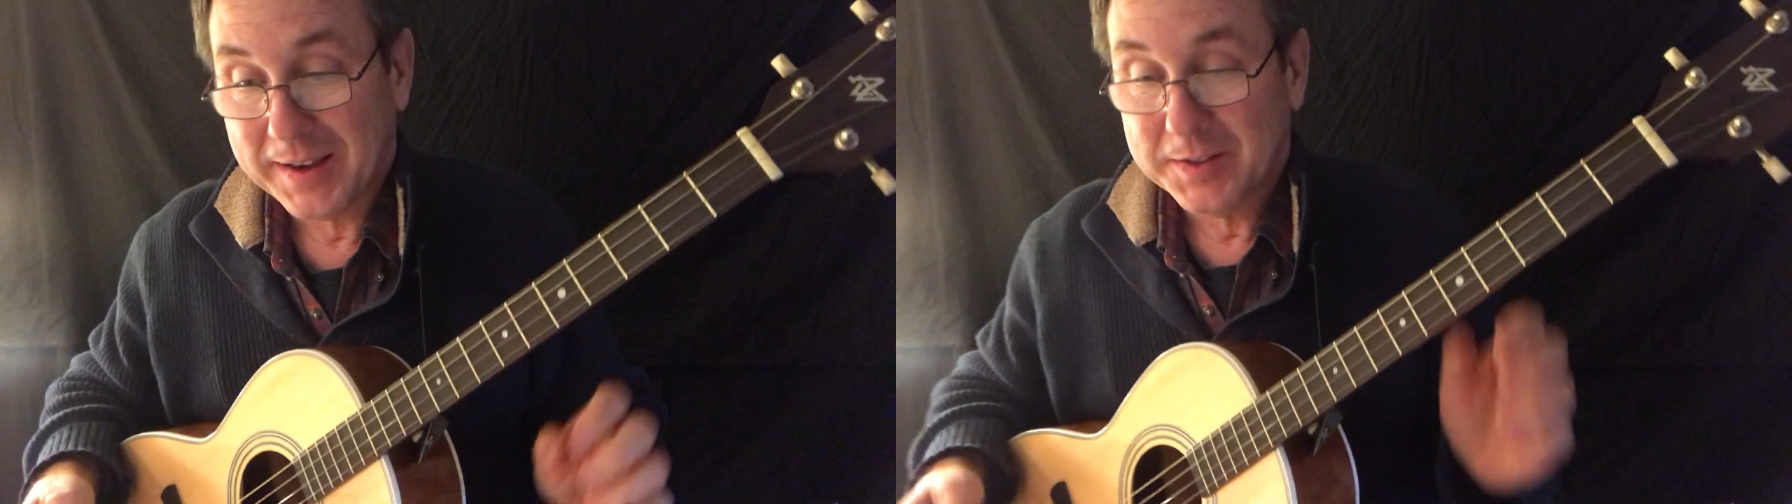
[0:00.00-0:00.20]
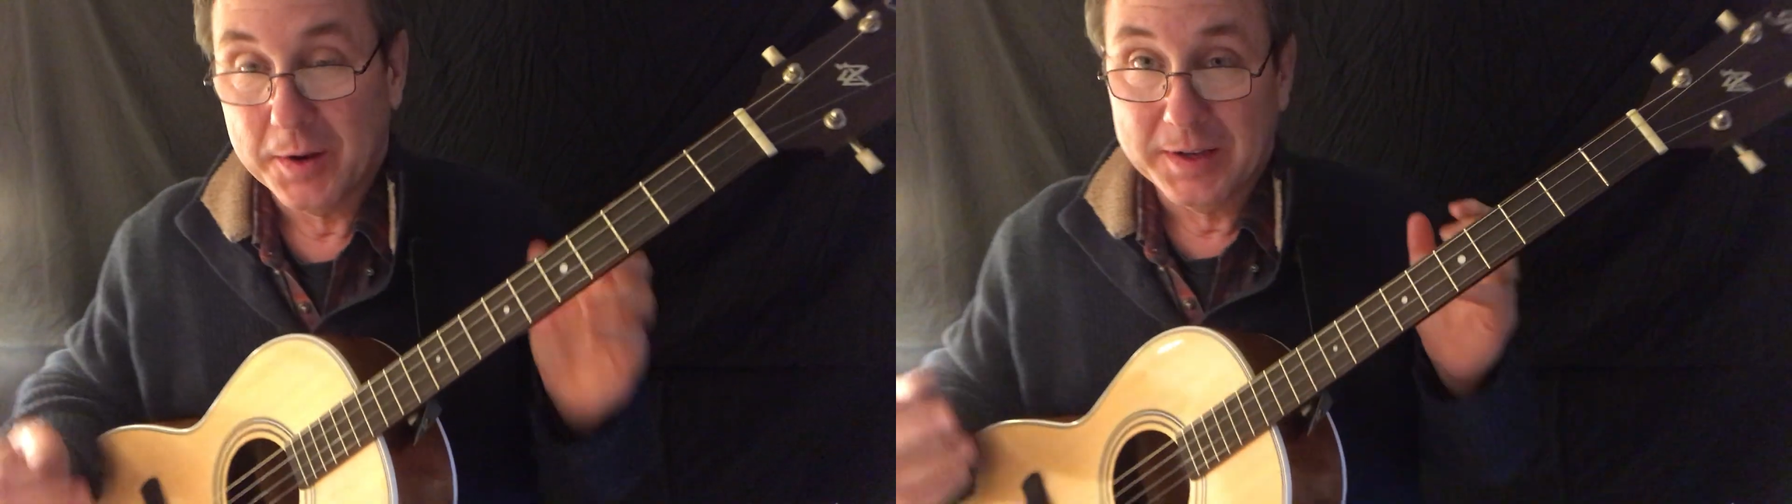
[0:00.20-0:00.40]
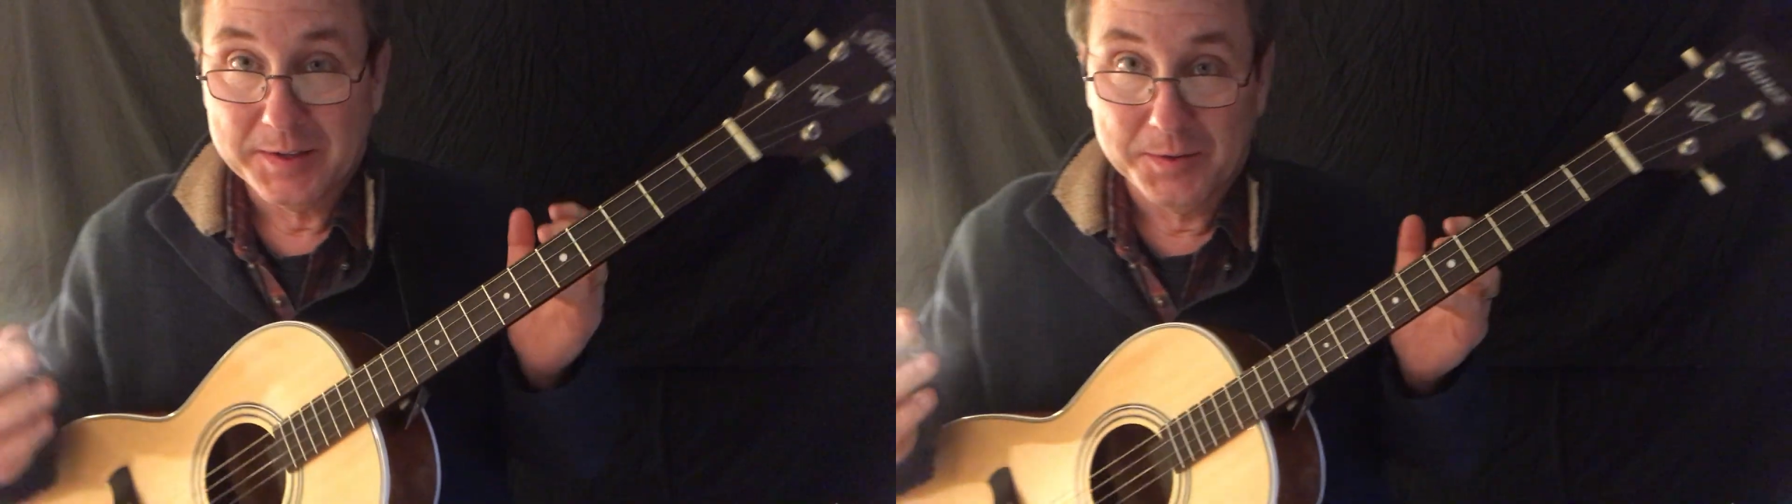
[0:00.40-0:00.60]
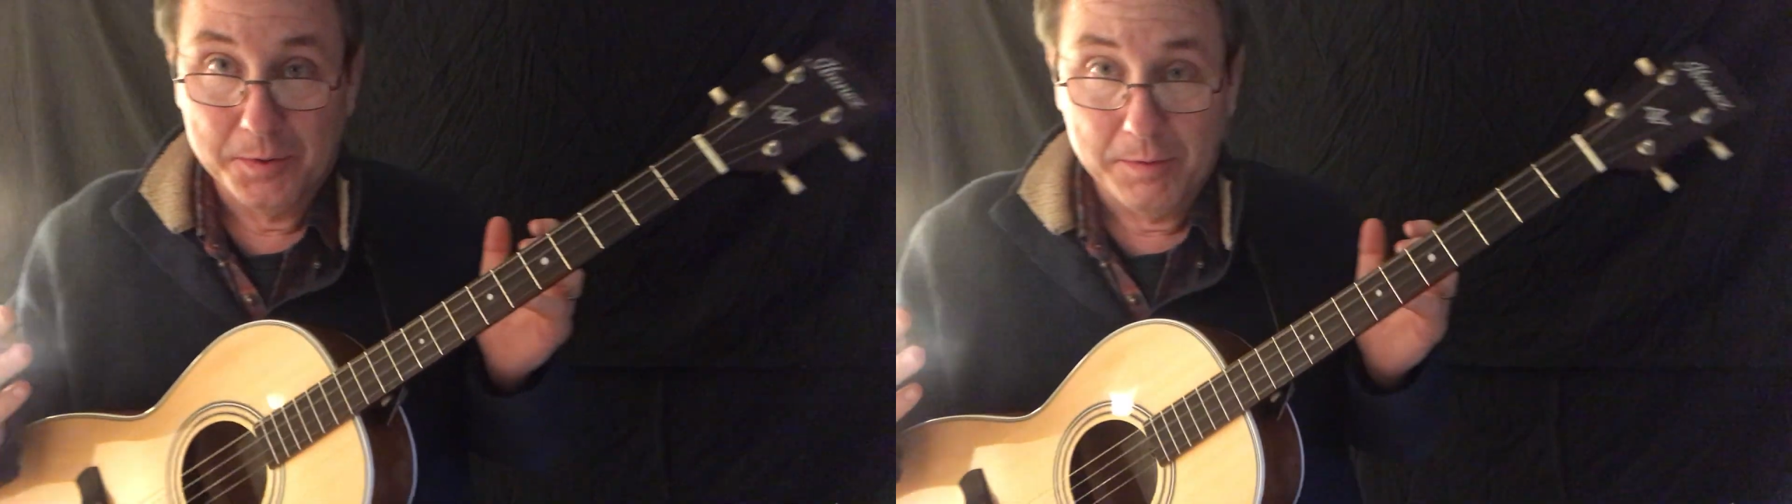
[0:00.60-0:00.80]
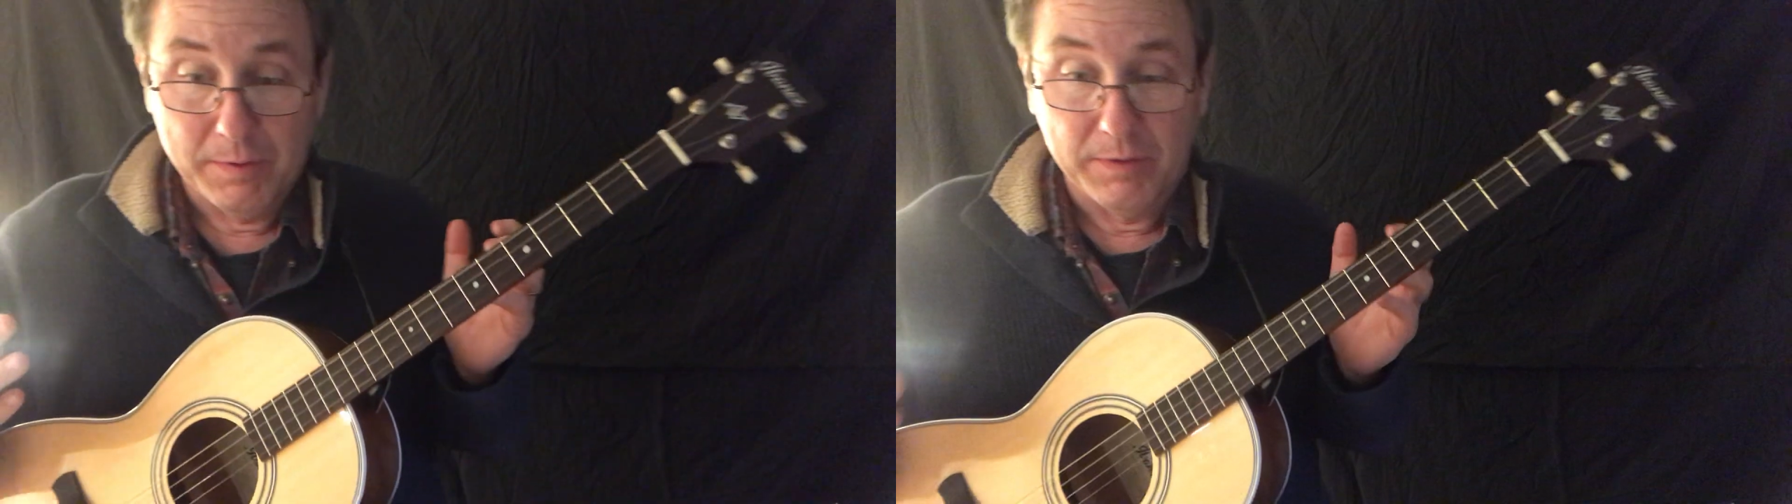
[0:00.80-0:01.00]
So let's
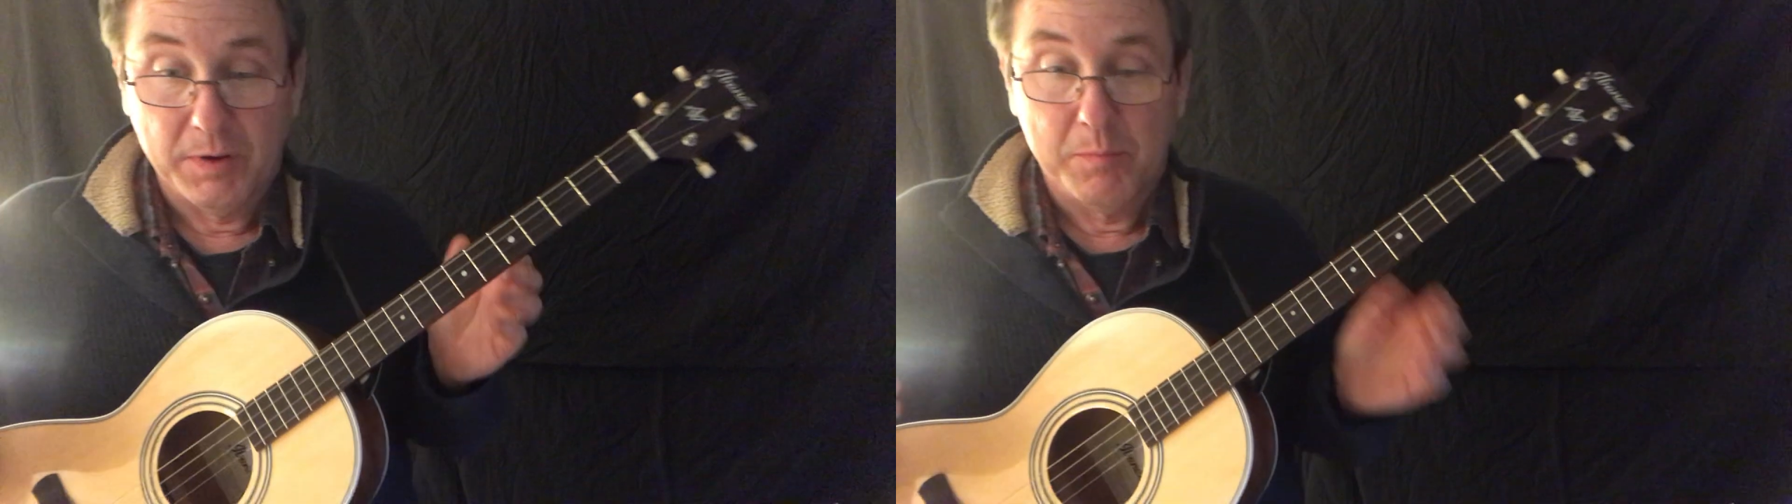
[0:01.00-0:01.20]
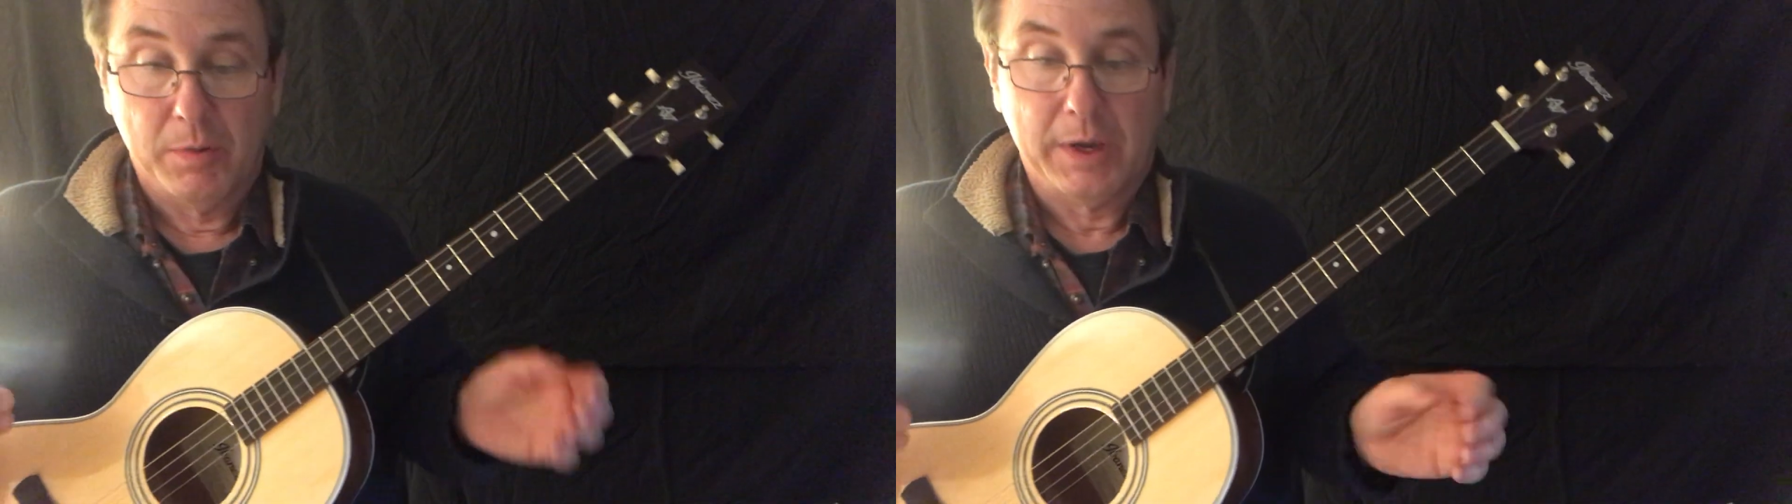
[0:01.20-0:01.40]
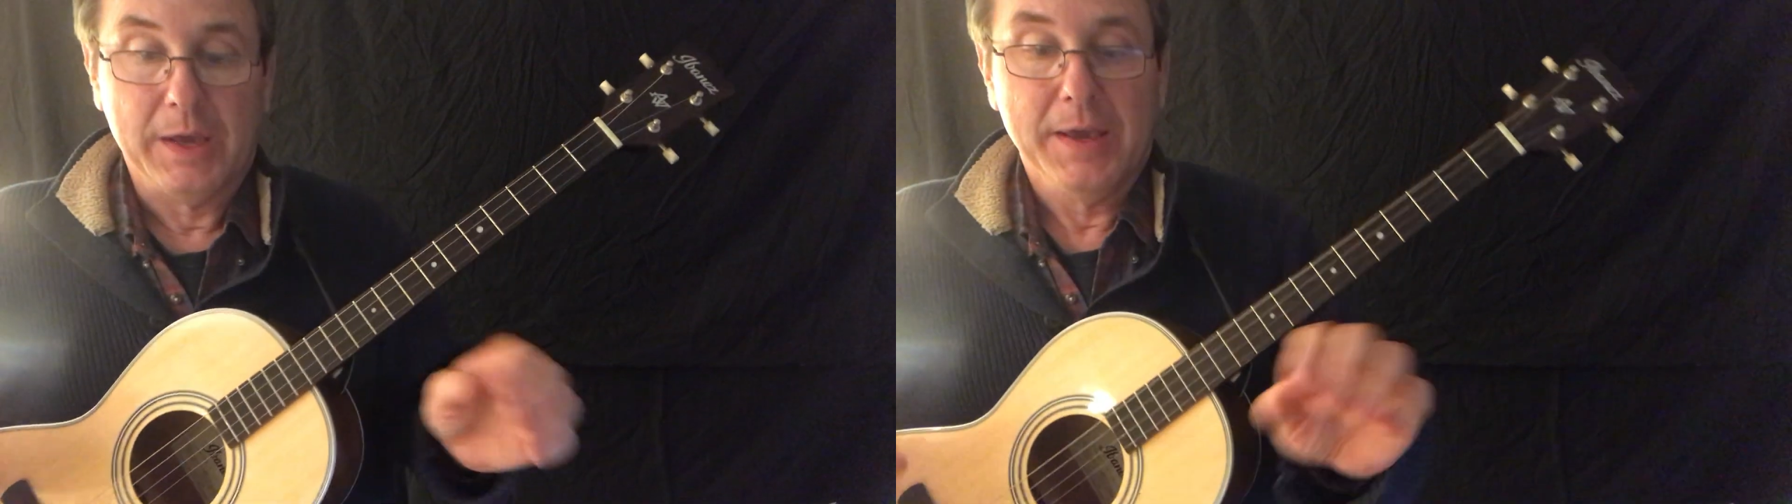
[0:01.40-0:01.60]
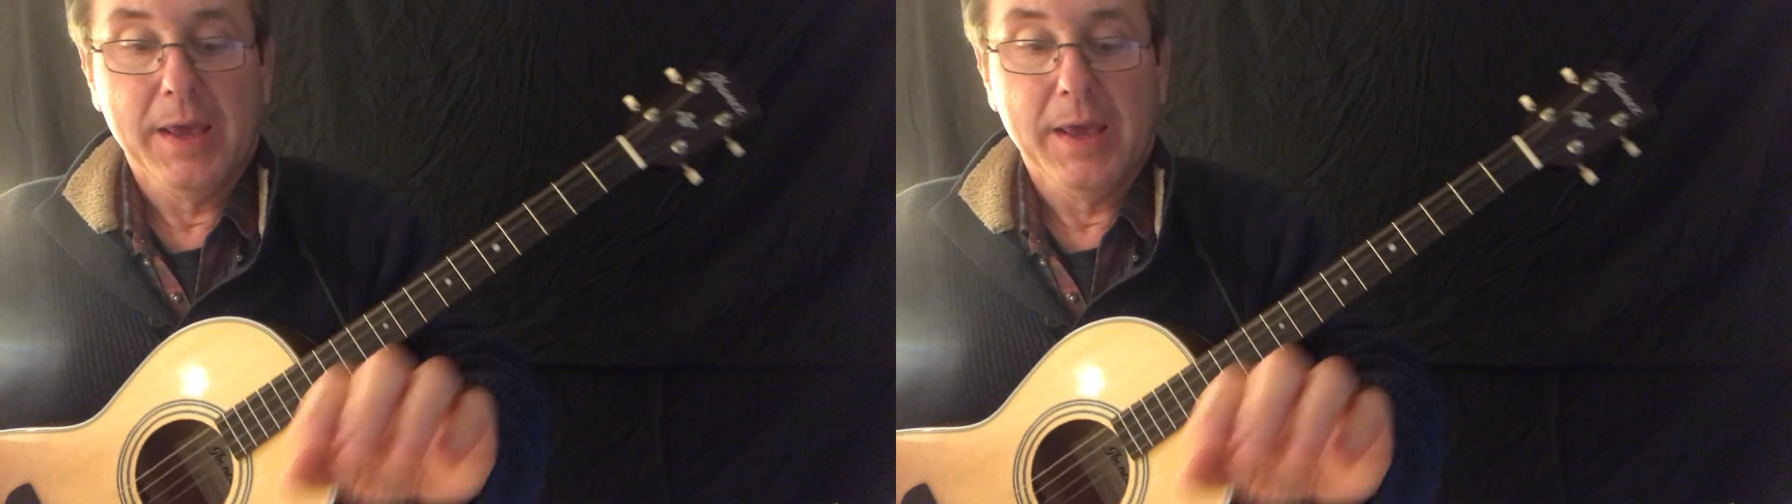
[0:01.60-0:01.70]
do the Zim Boogie.